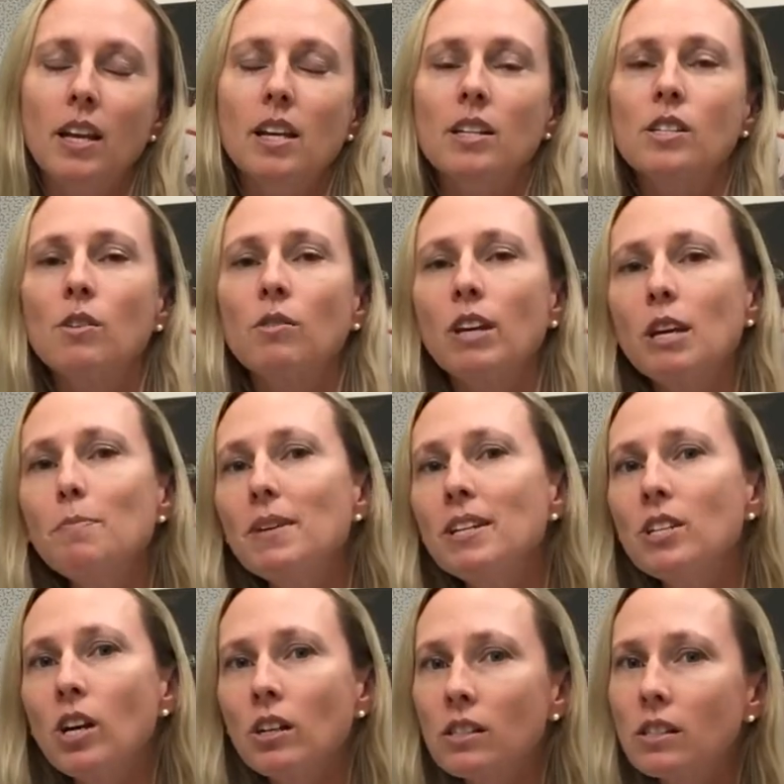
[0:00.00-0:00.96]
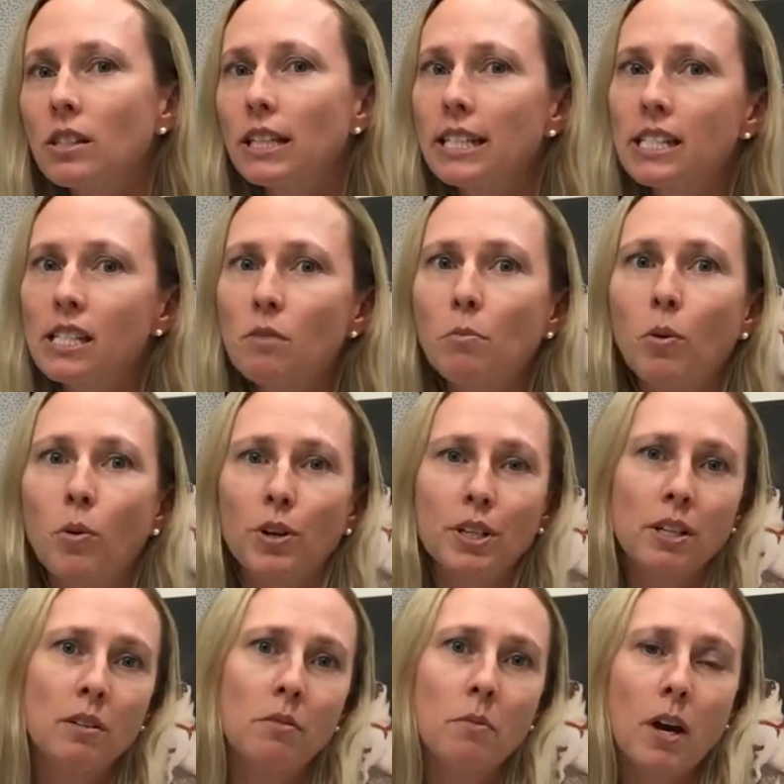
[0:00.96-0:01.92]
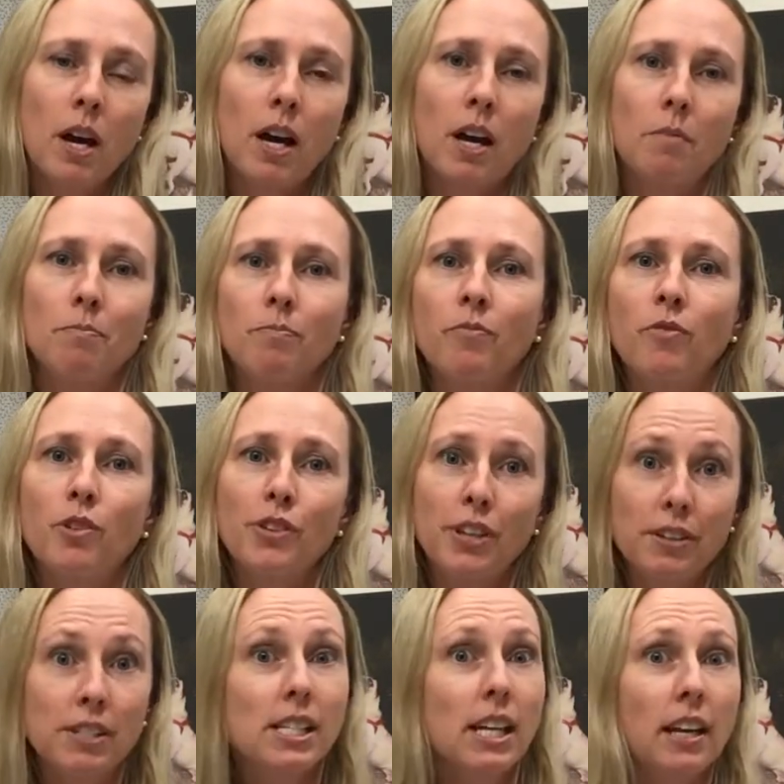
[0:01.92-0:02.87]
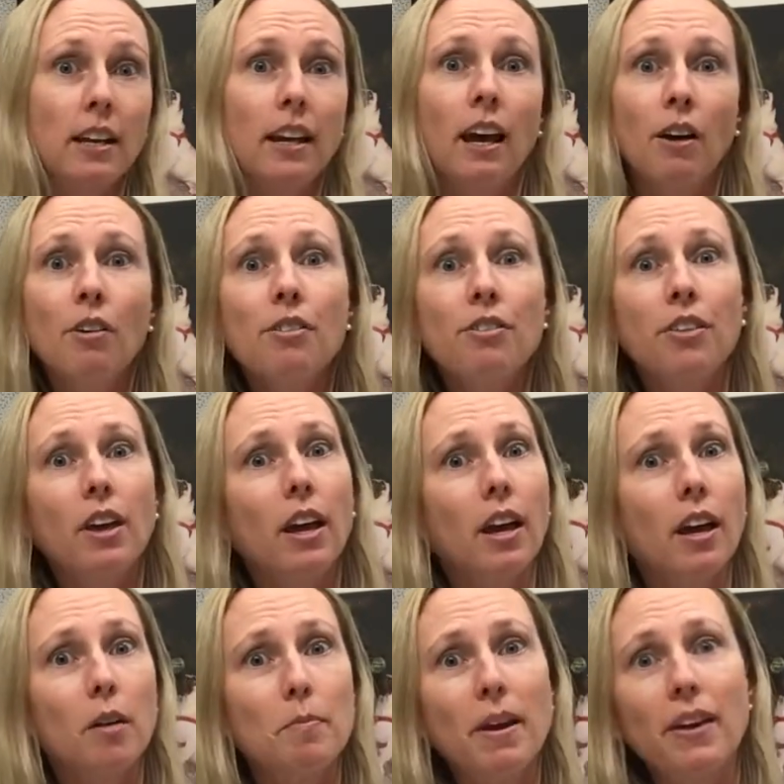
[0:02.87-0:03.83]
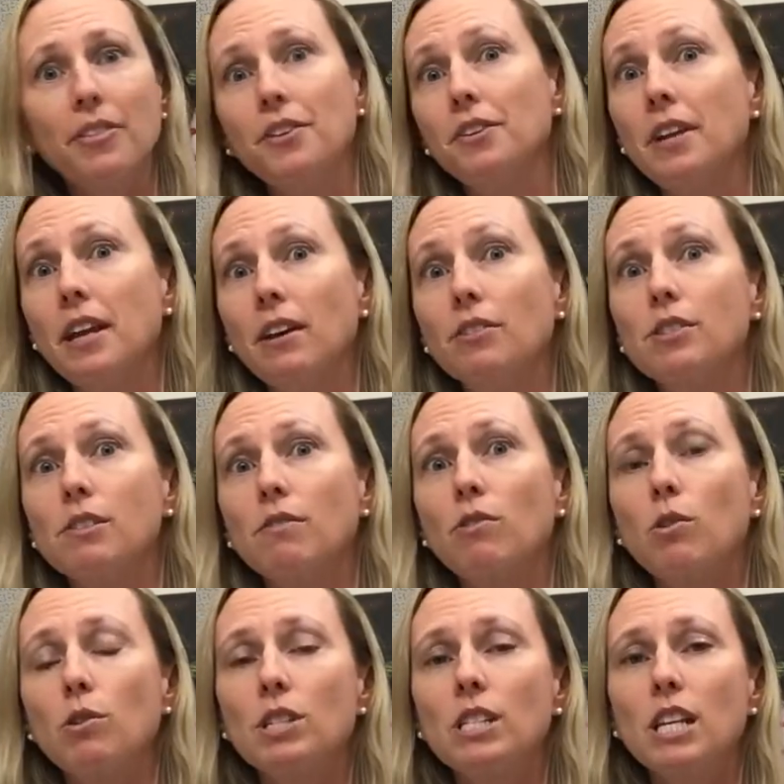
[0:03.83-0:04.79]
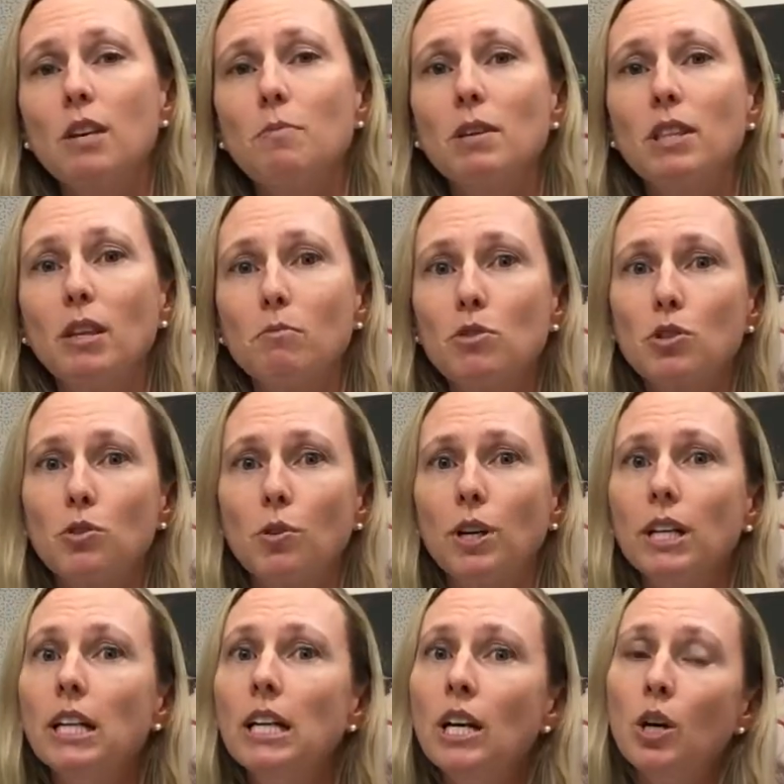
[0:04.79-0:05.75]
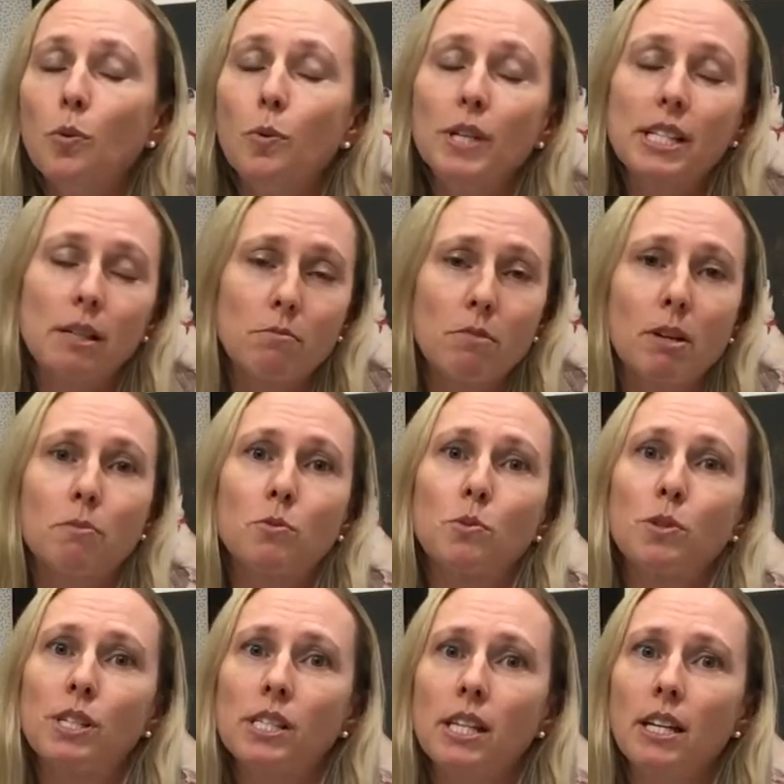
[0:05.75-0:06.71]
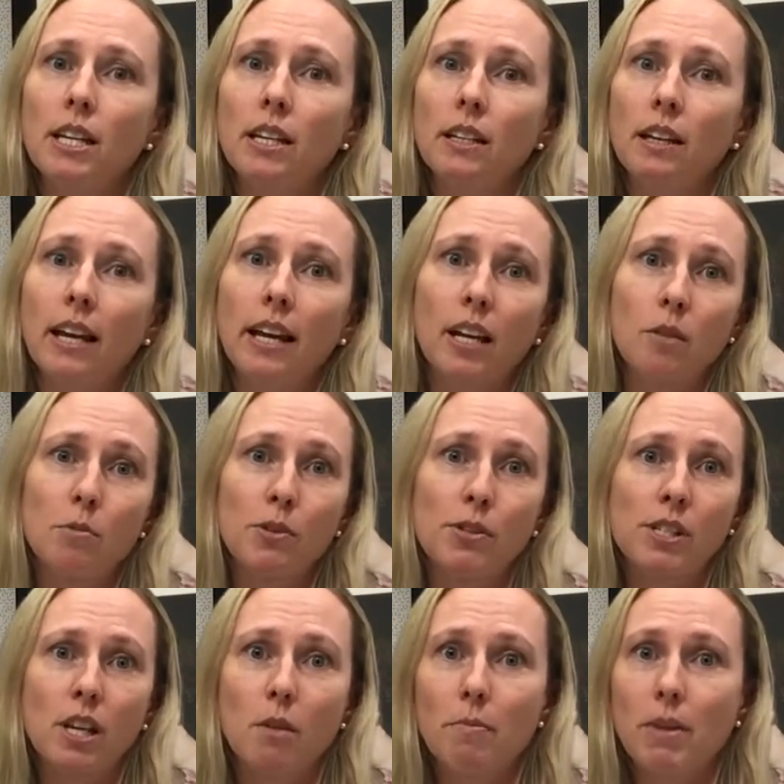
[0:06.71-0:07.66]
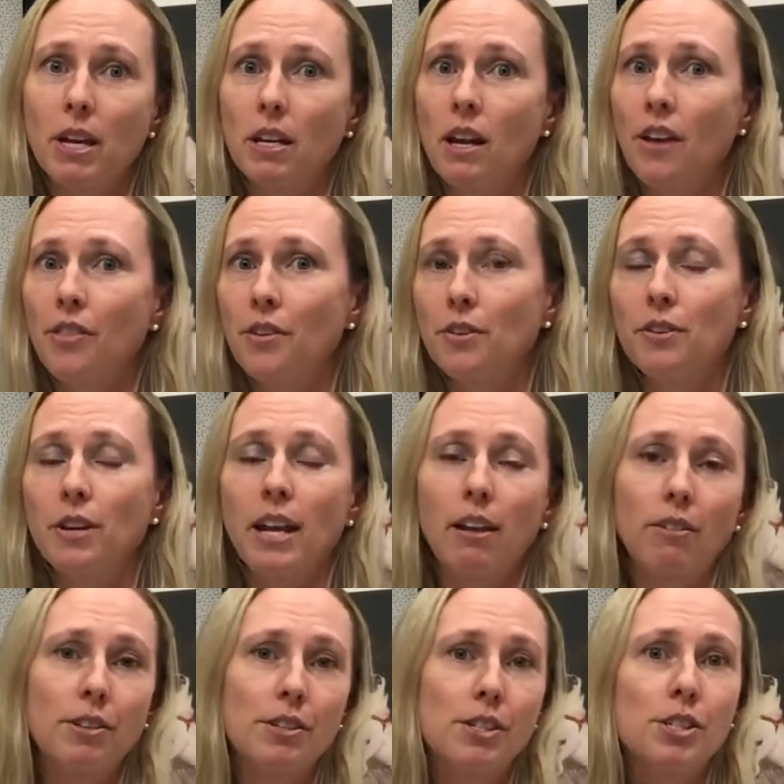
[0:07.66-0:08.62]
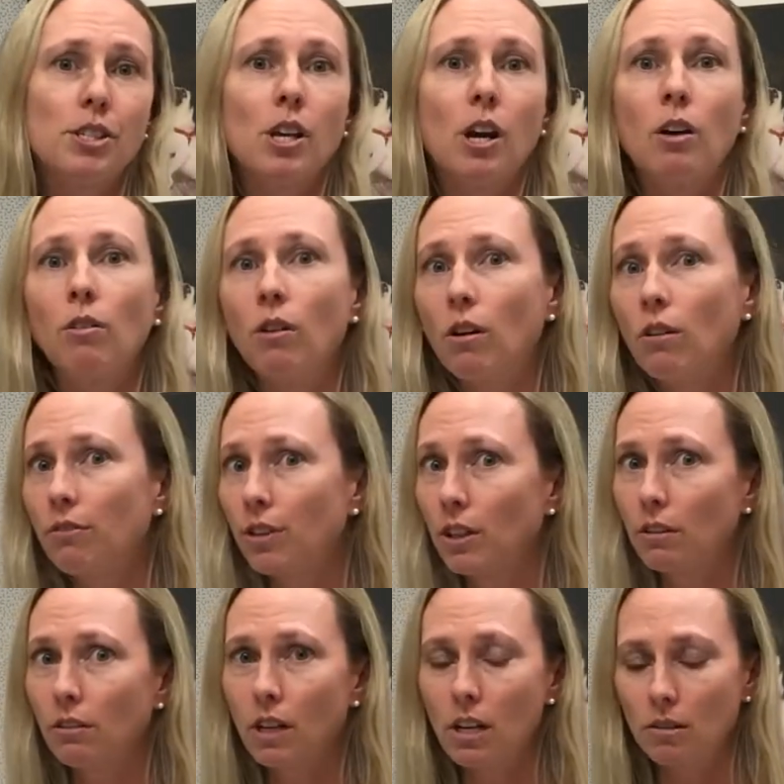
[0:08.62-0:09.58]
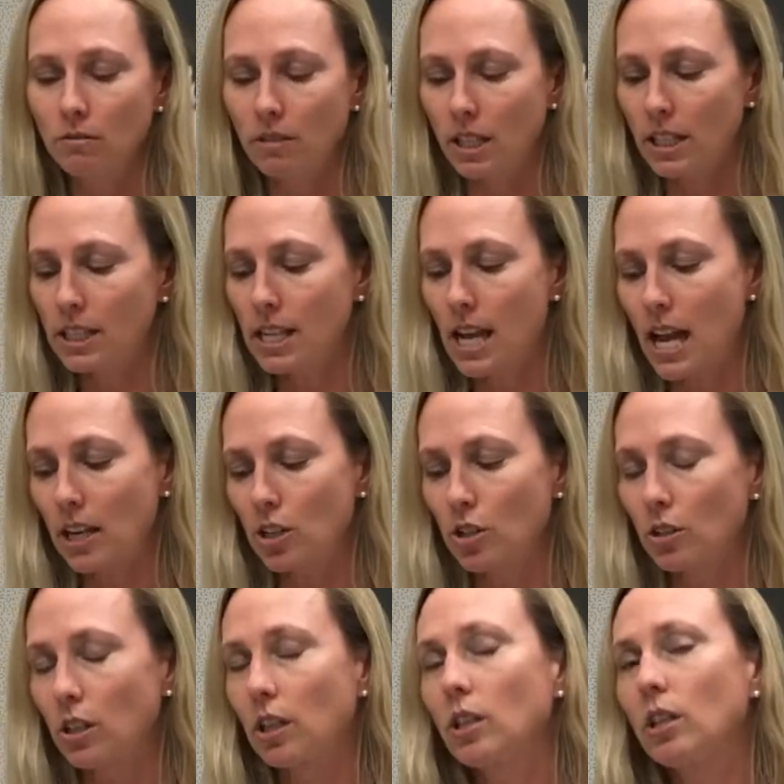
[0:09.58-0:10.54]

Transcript: So keeping dogs clean is important for their skin health and their nails, of course, keeping them short. We sometimes will see animals come in and their nail is so overgrown that it's actually